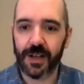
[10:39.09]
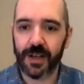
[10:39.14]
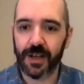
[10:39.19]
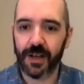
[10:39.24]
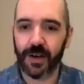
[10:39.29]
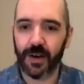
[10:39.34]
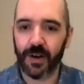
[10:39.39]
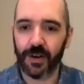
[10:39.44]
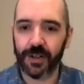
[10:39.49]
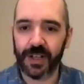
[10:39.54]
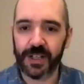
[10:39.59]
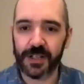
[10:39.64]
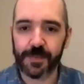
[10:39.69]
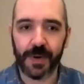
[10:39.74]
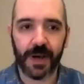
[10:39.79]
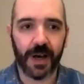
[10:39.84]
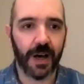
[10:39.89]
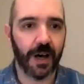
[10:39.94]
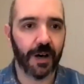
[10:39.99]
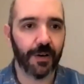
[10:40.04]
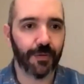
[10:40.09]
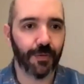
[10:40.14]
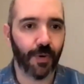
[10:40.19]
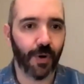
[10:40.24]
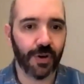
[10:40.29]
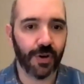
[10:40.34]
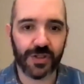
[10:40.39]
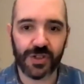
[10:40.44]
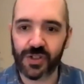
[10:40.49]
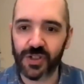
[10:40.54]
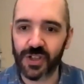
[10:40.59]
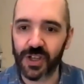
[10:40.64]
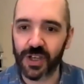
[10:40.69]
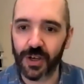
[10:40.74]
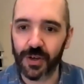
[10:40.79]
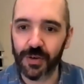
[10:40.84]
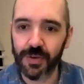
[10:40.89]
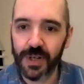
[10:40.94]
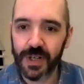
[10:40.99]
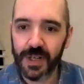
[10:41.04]
on his behalf, Roz, to
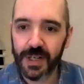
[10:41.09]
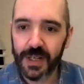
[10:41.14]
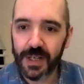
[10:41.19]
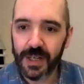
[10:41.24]
you.